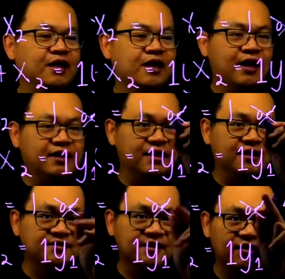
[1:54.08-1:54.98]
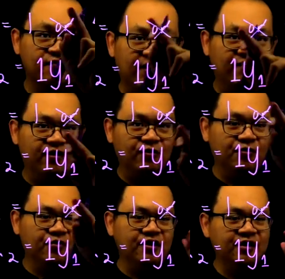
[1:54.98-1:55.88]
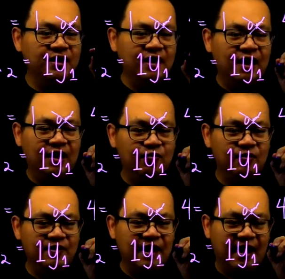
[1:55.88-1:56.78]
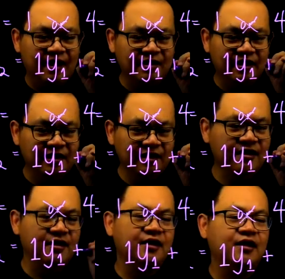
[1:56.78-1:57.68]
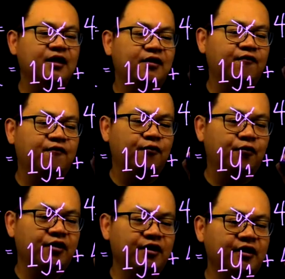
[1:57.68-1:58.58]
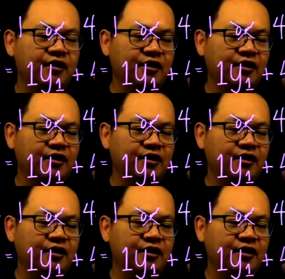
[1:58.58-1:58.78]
And then instead of having or, I will be adding 4